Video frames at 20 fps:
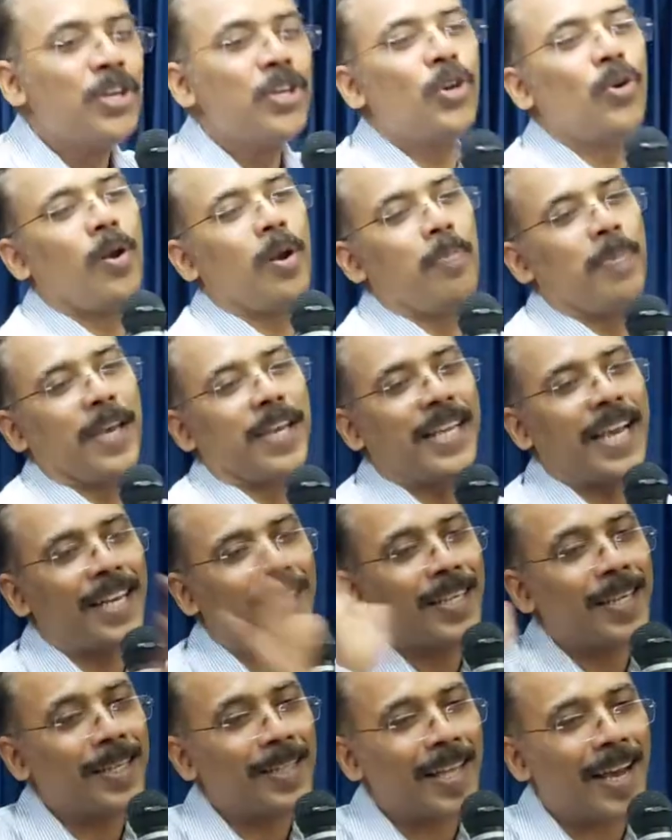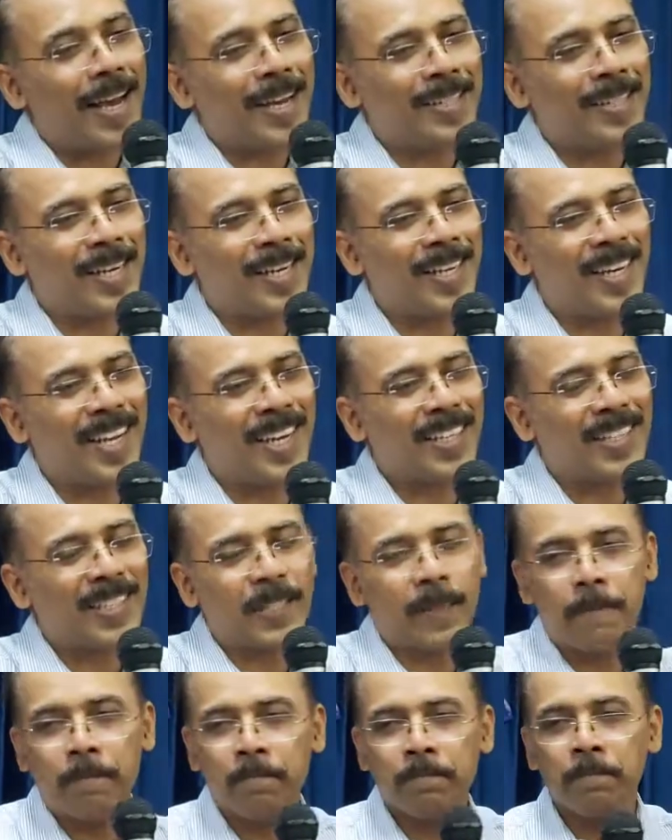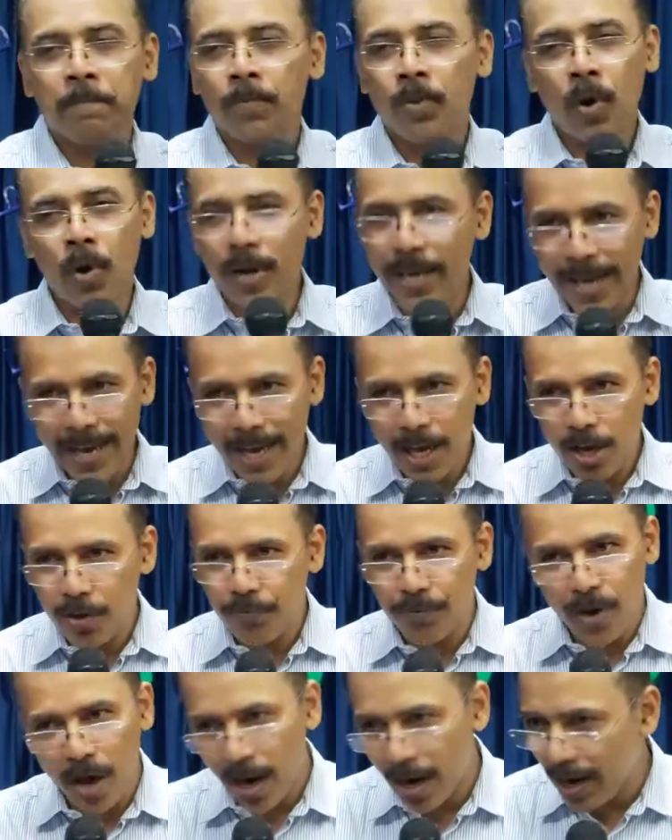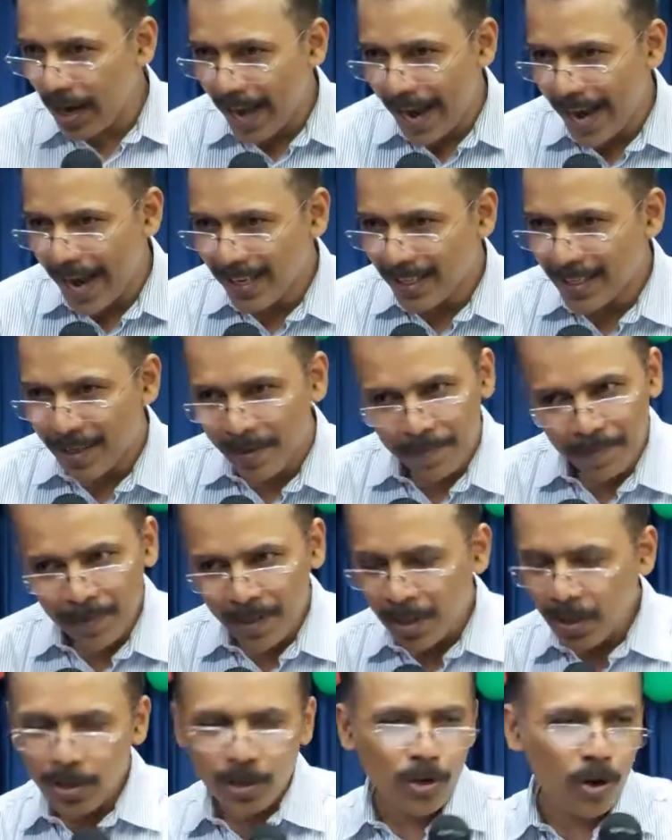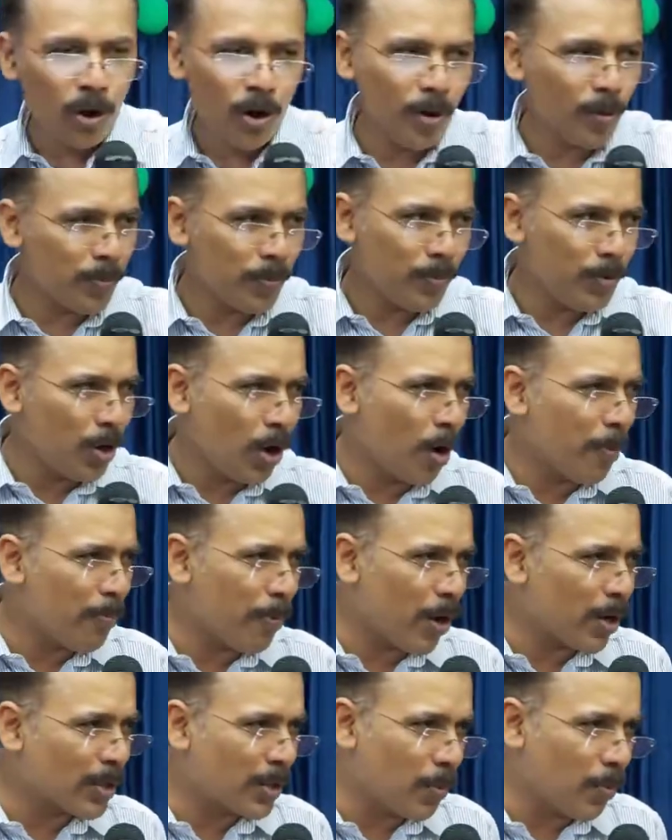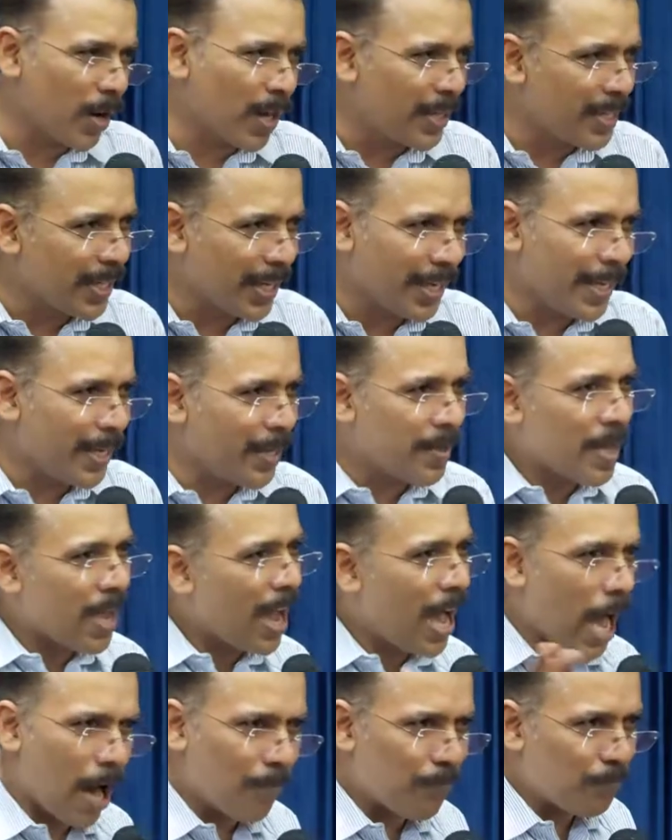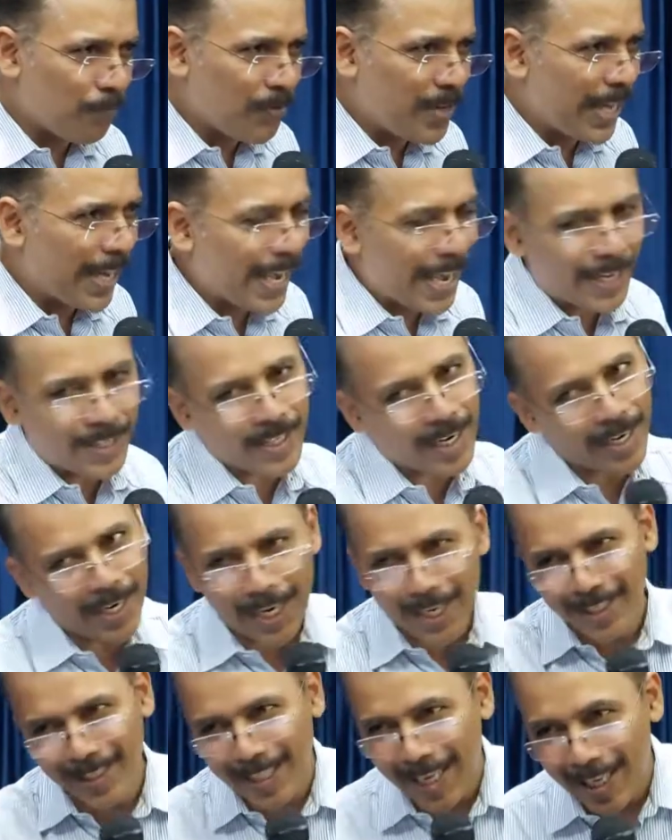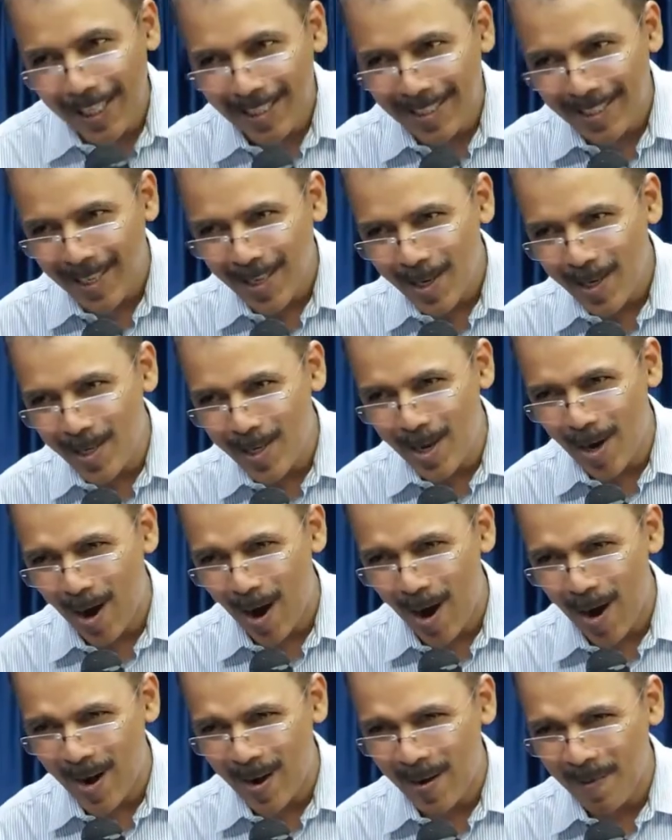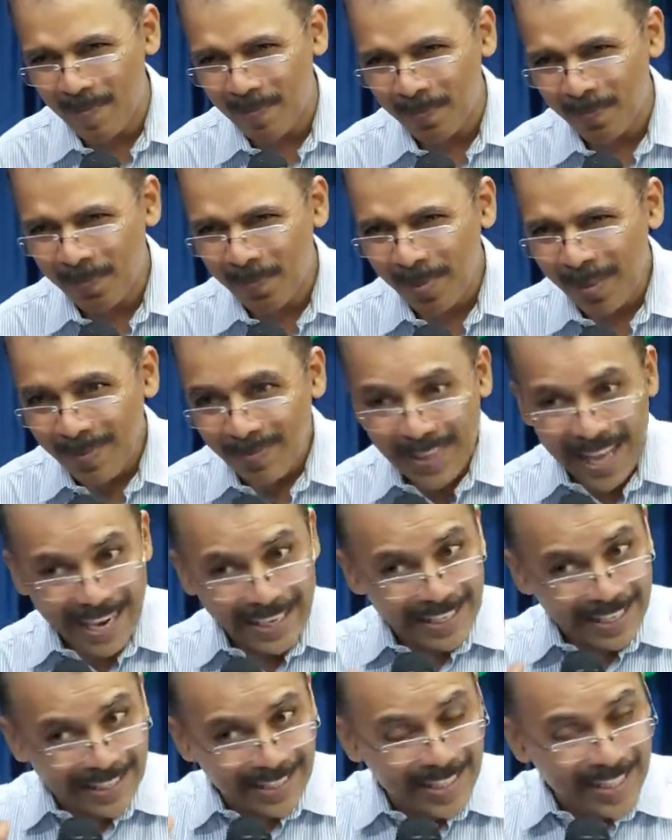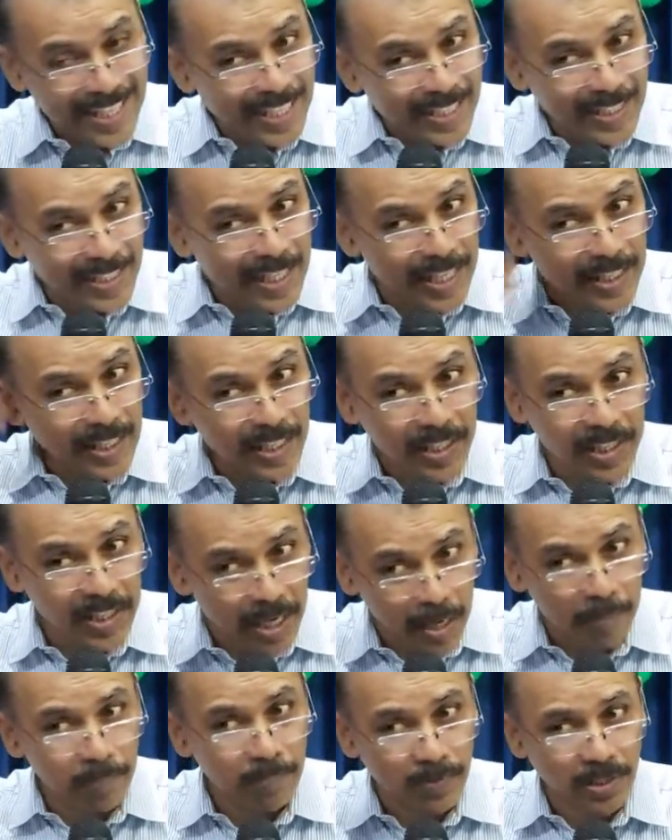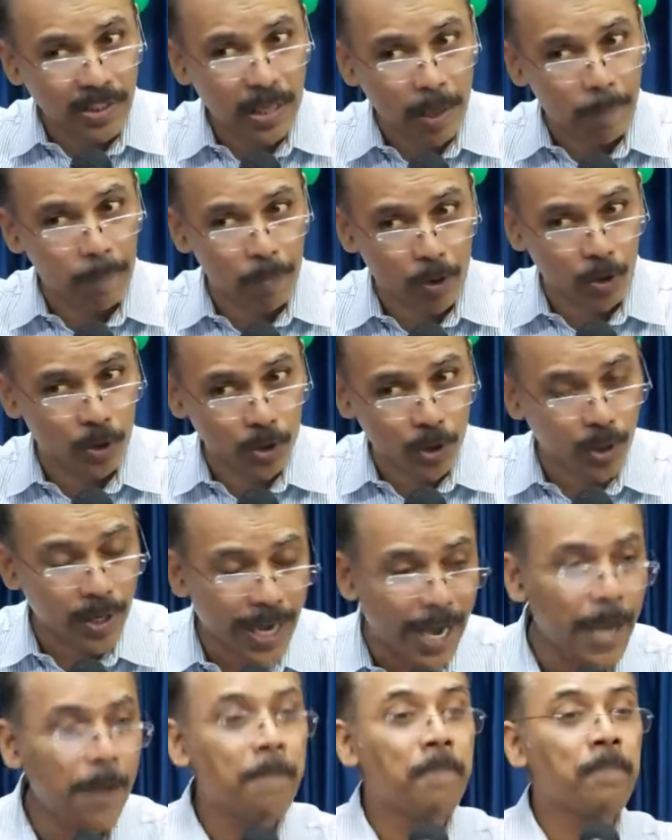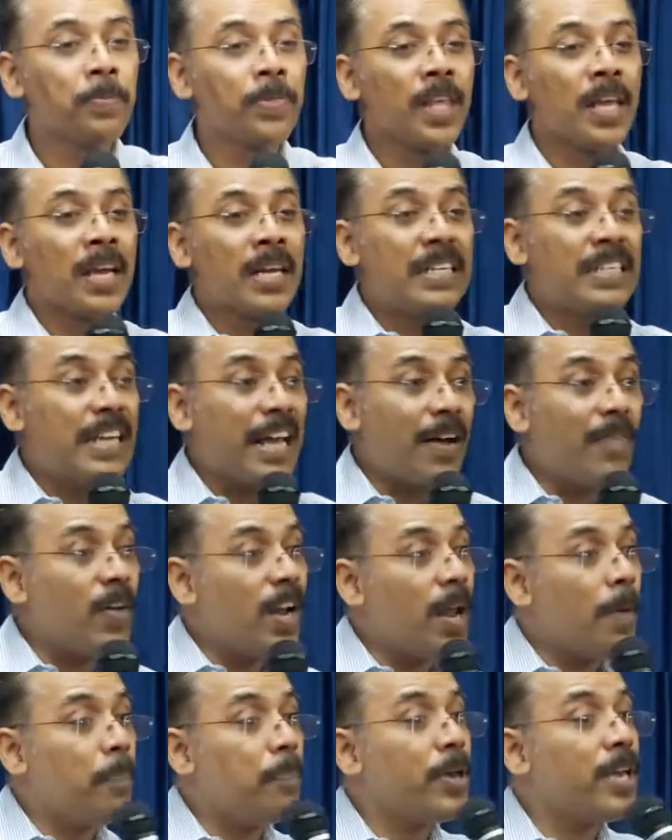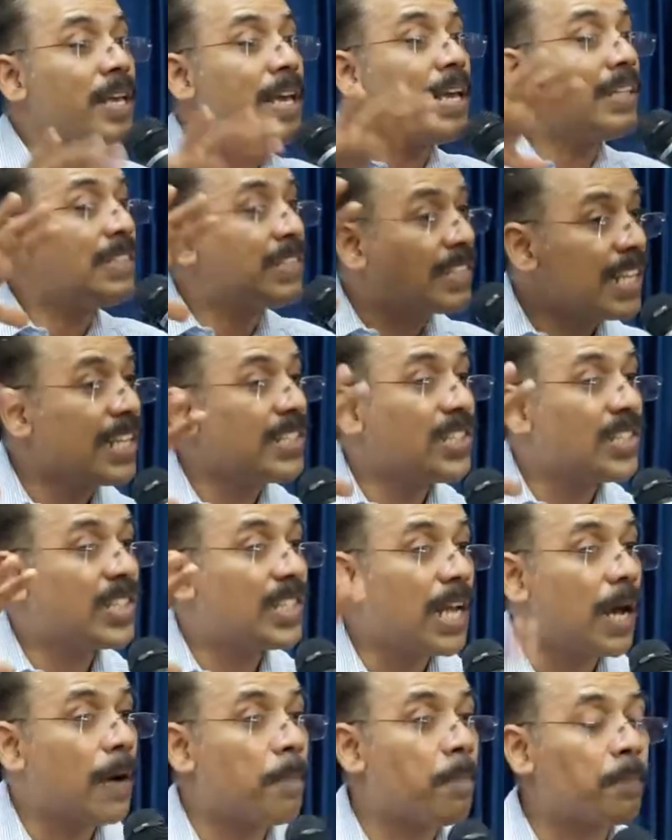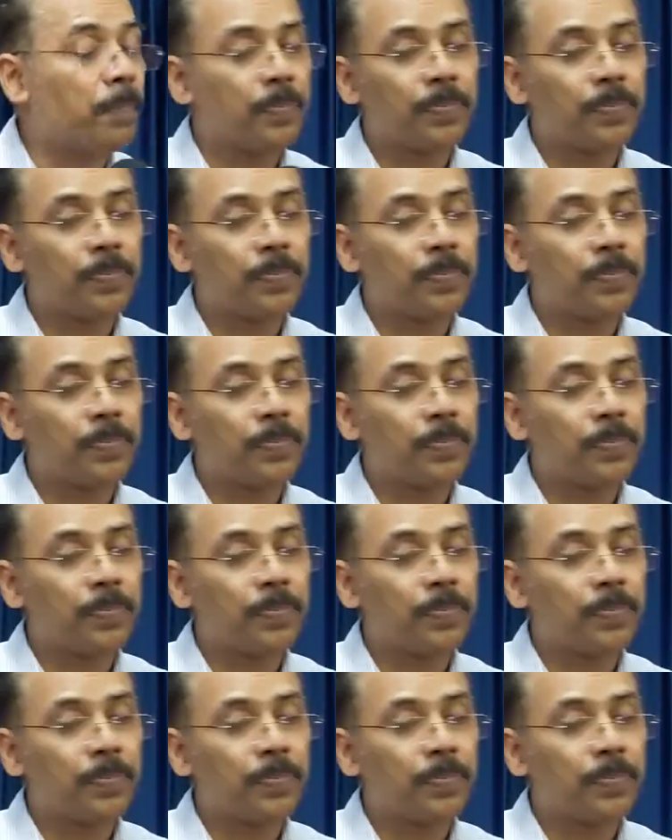you will be getting the attendance. Okay, if you are late, no possibility. Half day attendance is gone. That is the systems approach. Okay, developing a system